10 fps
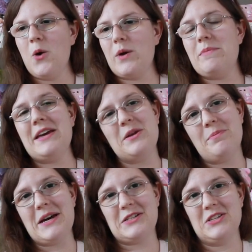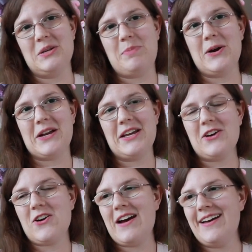we made it back to the parking
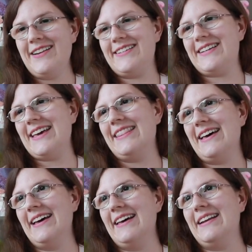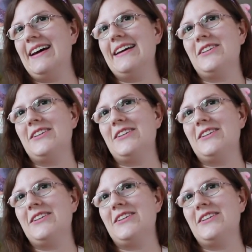garage and then I